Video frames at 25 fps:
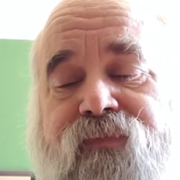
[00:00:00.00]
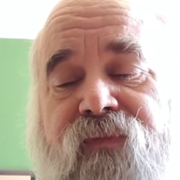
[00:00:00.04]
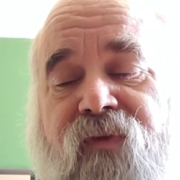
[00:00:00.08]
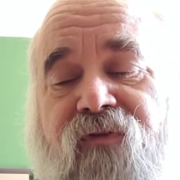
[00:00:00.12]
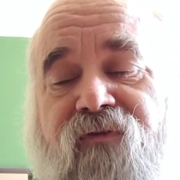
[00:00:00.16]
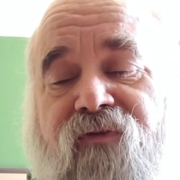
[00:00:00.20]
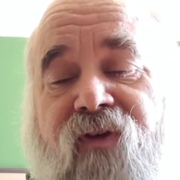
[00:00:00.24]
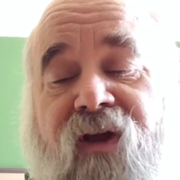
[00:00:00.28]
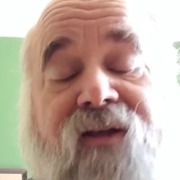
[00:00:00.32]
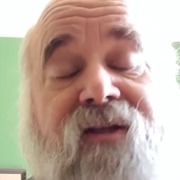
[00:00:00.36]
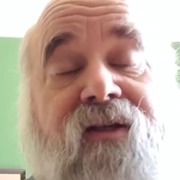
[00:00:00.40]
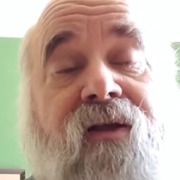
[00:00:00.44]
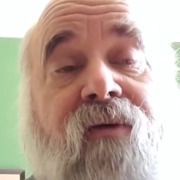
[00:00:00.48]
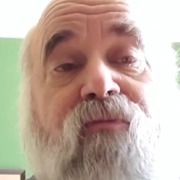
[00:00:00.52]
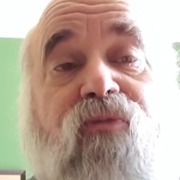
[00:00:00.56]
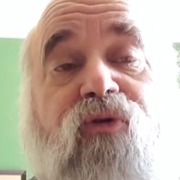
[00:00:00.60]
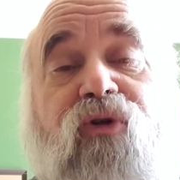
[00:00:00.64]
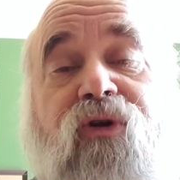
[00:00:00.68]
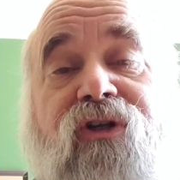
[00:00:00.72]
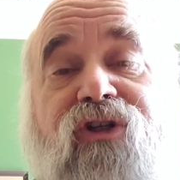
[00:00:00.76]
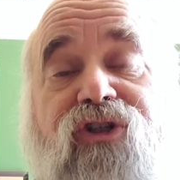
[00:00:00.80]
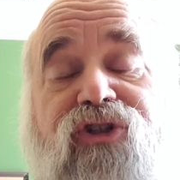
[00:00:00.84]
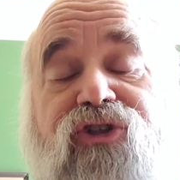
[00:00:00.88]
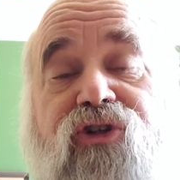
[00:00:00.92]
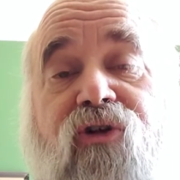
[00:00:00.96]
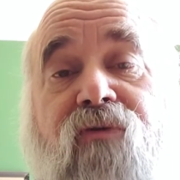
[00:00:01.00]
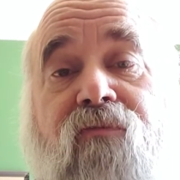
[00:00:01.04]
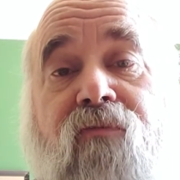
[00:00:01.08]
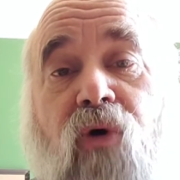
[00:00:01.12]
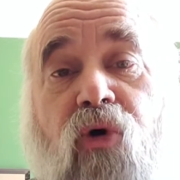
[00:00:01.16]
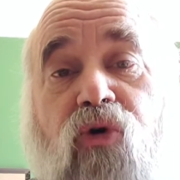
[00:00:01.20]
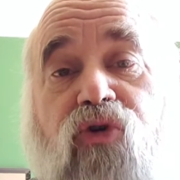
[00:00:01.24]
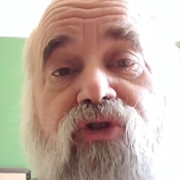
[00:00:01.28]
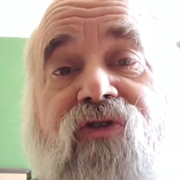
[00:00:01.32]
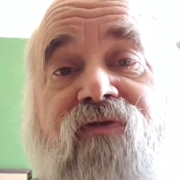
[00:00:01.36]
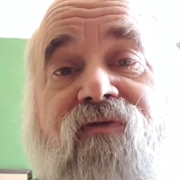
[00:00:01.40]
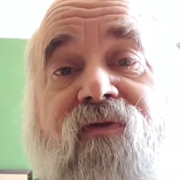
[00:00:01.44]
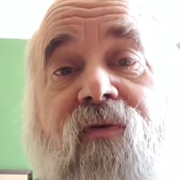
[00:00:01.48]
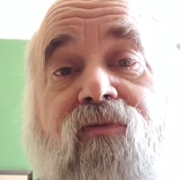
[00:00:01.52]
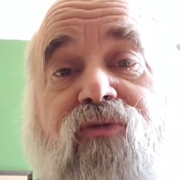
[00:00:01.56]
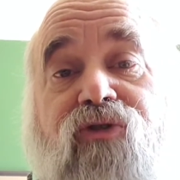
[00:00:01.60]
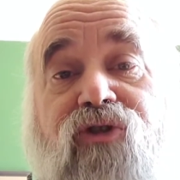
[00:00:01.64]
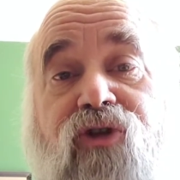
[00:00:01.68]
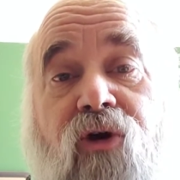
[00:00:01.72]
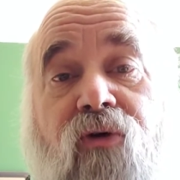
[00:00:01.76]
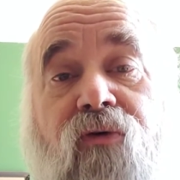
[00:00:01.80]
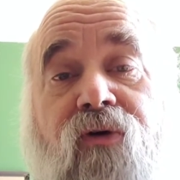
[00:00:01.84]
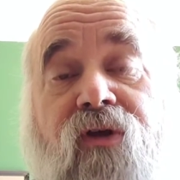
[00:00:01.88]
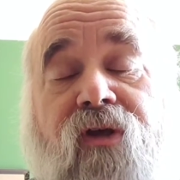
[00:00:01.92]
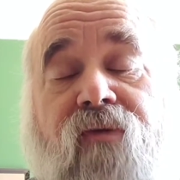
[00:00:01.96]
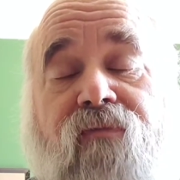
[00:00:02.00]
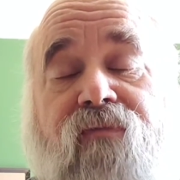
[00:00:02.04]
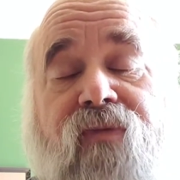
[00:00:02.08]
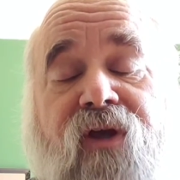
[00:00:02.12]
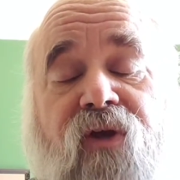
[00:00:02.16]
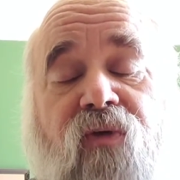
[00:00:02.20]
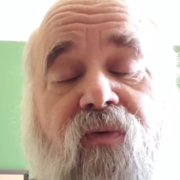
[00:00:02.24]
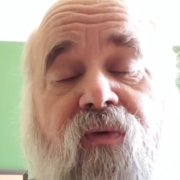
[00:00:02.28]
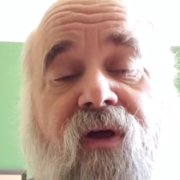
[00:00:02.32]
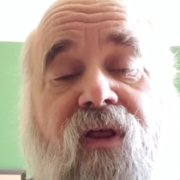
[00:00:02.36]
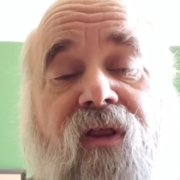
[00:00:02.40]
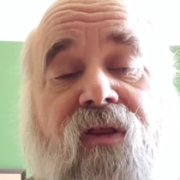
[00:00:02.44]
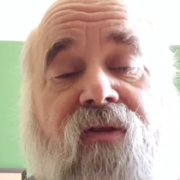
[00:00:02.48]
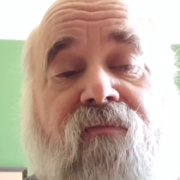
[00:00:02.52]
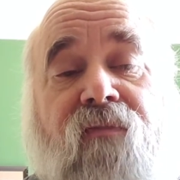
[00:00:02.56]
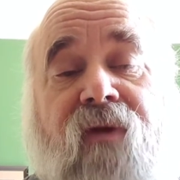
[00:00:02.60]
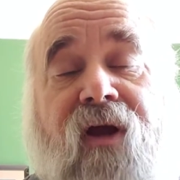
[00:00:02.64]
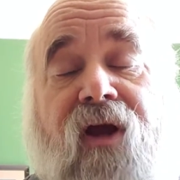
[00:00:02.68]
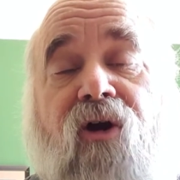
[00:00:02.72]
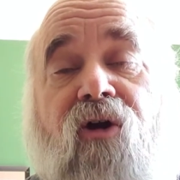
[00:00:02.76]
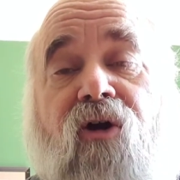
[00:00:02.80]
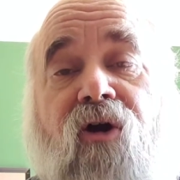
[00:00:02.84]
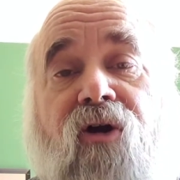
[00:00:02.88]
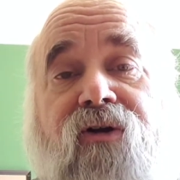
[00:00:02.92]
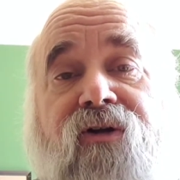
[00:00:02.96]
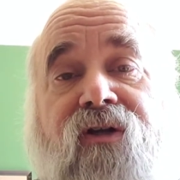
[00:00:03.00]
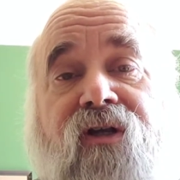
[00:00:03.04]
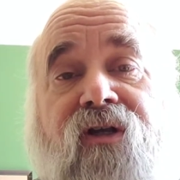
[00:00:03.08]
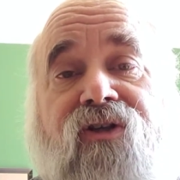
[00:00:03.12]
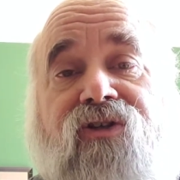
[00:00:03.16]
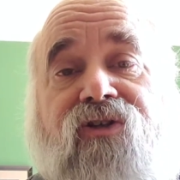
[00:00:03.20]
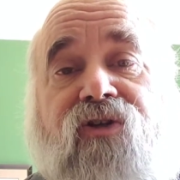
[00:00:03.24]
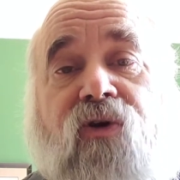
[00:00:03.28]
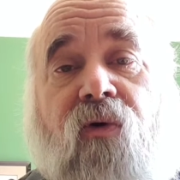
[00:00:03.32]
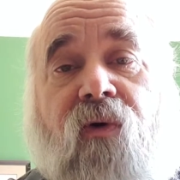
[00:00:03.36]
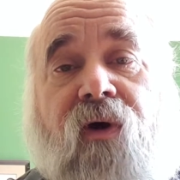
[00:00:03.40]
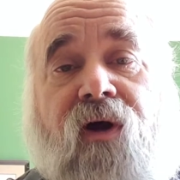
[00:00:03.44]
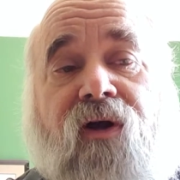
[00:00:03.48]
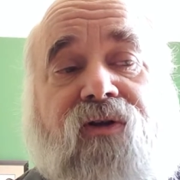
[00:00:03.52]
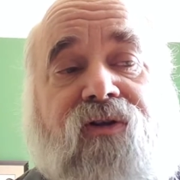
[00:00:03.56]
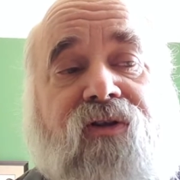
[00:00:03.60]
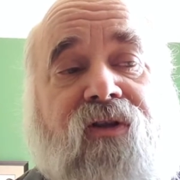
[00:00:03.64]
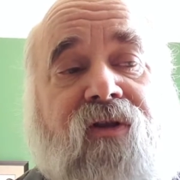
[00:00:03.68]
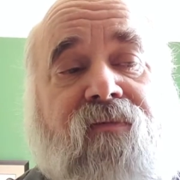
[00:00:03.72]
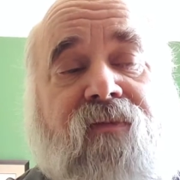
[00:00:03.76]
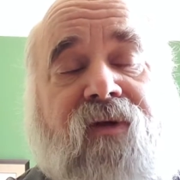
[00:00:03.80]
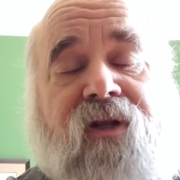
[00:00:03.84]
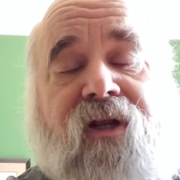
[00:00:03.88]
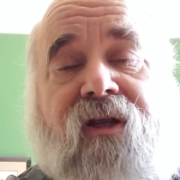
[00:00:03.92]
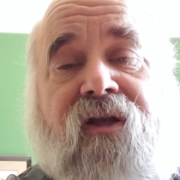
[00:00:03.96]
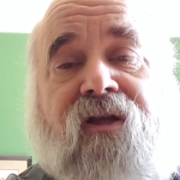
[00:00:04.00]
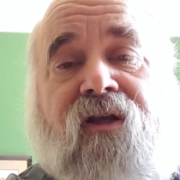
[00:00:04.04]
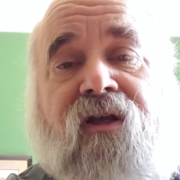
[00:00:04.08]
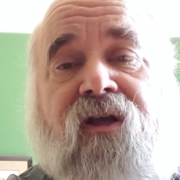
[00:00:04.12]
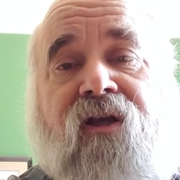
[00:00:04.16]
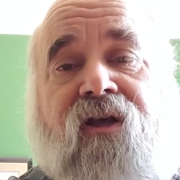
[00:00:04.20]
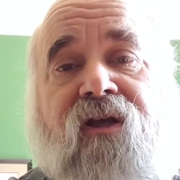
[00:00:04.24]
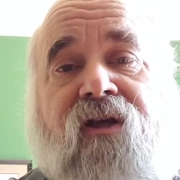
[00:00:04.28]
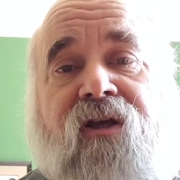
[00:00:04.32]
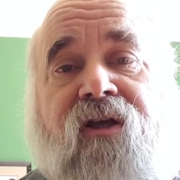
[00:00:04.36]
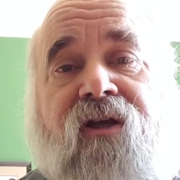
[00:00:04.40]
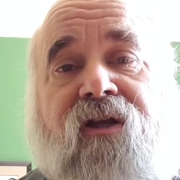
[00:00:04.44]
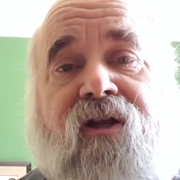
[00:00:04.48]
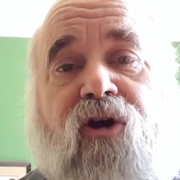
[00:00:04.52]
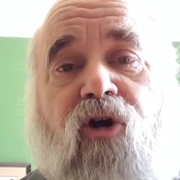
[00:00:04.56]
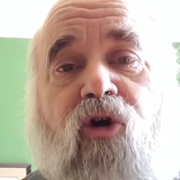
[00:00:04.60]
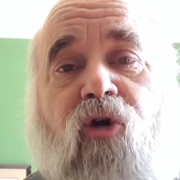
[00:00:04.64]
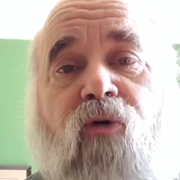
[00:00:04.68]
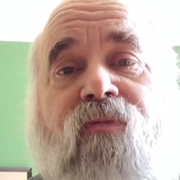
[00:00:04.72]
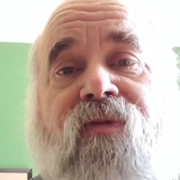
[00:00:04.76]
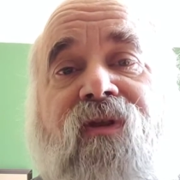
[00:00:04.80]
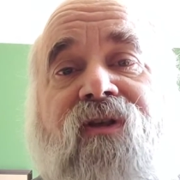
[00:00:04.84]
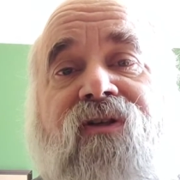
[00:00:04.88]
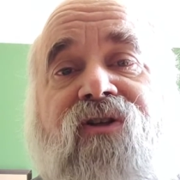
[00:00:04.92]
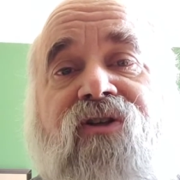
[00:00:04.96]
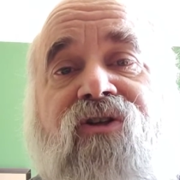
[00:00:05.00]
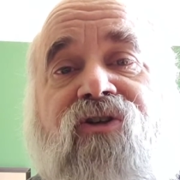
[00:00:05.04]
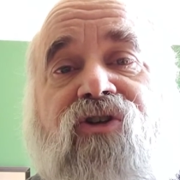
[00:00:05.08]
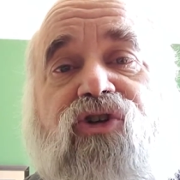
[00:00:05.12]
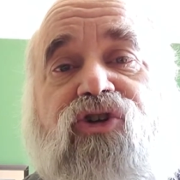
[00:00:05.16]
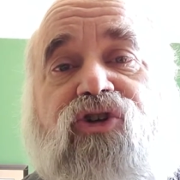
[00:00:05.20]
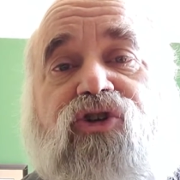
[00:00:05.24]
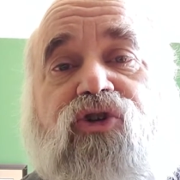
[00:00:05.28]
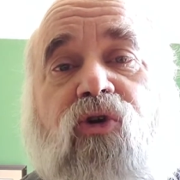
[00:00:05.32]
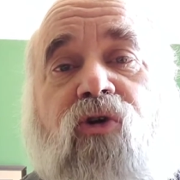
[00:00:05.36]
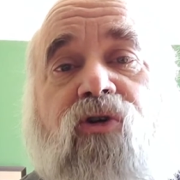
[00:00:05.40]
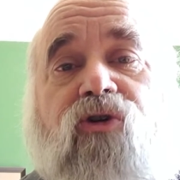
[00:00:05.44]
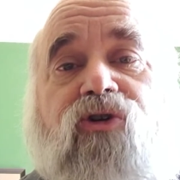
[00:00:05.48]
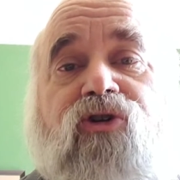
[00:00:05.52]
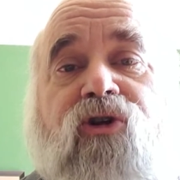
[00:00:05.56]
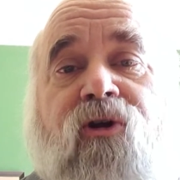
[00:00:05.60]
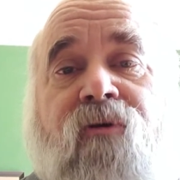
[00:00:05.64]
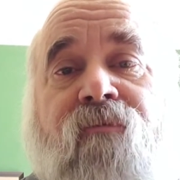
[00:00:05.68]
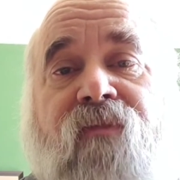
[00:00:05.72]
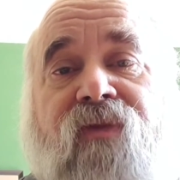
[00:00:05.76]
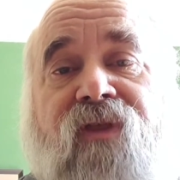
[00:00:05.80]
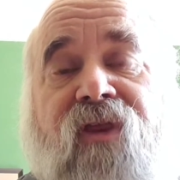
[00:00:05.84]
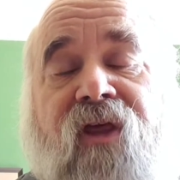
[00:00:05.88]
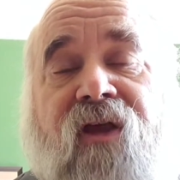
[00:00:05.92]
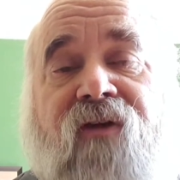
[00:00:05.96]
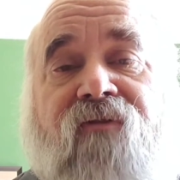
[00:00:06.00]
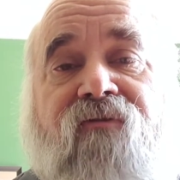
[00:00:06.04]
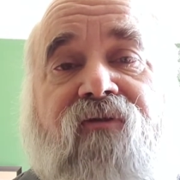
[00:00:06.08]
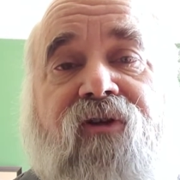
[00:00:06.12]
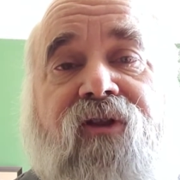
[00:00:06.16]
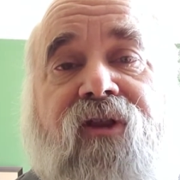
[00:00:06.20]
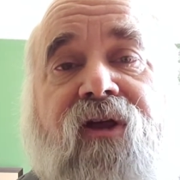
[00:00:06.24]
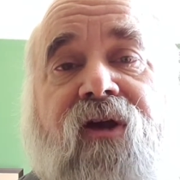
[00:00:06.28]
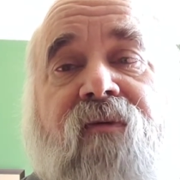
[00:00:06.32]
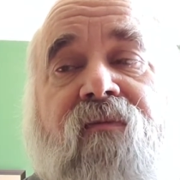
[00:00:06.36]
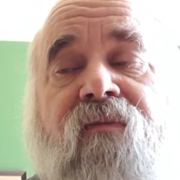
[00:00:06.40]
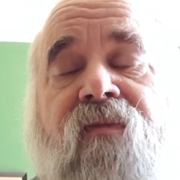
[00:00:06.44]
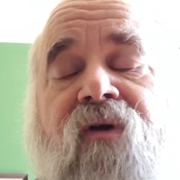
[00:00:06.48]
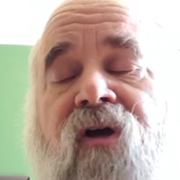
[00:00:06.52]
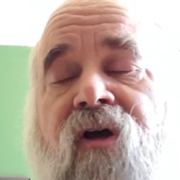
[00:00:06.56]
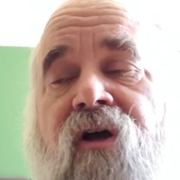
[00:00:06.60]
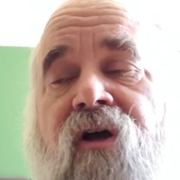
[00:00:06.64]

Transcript: In fact, I'm pretty sure most of them don't get paid well, and my heart does go out to them, and I hope this is a short-term thing for them.